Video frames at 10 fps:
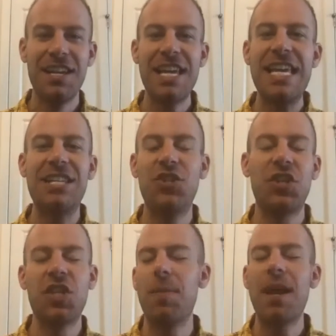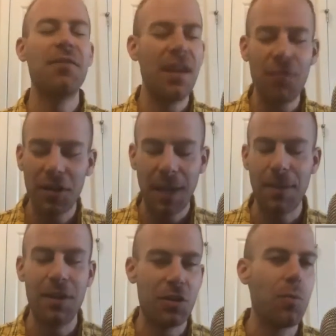is just something I'll never accept,
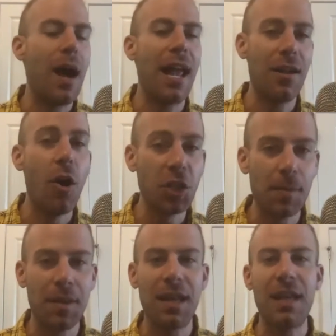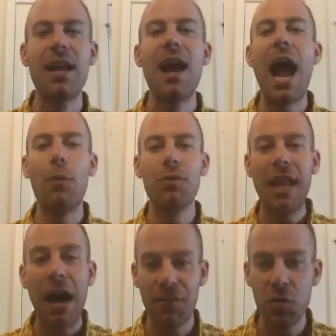and it's why ultimately I will
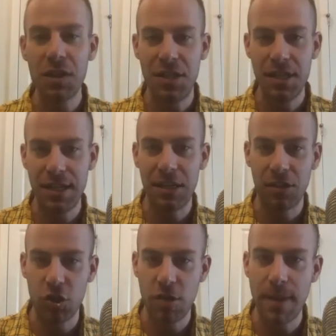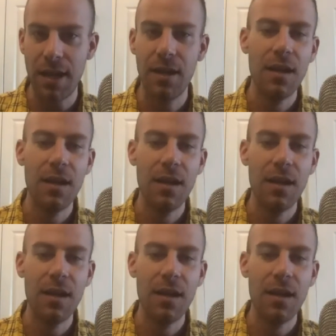not view this season as legitimate.